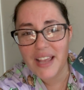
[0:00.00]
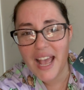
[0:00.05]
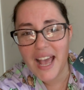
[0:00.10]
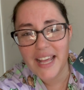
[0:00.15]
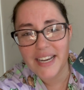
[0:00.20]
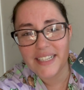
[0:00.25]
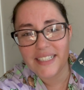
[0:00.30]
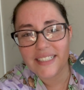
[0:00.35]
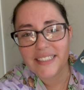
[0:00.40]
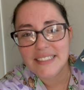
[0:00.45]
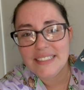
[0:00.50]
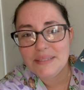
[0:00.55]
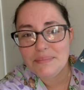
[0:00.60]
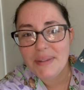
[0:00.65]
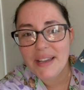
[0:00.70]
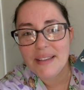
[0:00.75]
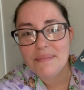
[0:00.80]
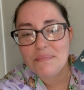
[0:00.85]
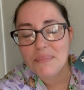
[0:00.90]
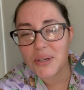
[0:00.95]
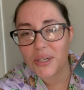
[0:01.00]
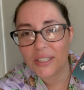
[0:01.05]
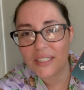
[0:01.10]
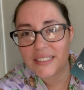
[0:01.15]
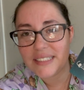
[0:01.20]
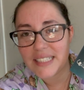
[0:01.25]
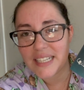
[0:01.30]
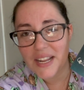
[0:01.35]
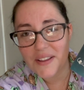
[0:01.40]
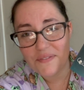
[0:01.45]
added it to my books
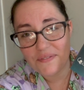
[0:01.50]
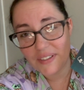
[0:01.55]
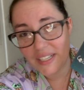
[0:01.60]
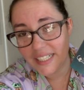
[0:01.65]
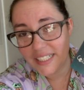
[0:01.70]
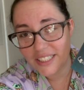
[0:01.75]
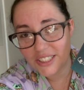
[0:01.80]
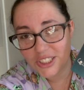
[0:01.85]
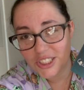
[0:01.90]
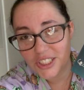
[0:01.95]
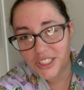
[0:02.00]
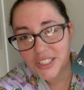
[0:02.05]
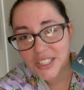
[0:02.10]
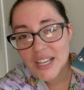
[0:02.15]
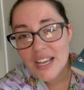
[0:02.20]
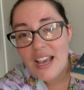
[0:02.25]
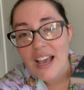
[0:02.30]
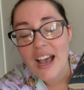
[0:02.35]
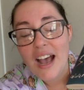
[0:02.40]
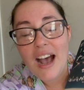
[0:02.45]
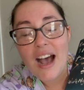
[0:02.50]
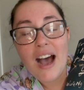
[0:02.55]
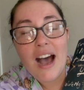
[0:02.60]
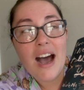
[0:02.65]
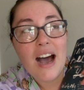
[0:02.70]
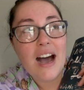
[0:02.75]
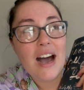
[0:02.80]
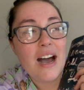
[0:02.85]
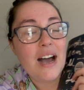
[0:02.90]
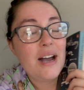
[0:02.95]
that I finished.
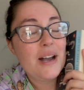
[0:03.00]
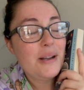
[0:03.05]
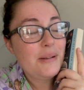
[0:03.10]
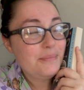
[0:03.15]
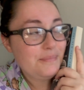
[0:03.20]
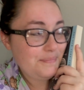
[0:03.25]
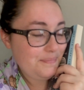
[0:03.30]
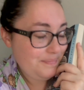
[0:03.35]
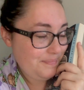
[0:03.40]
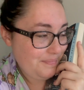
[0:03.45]
Oh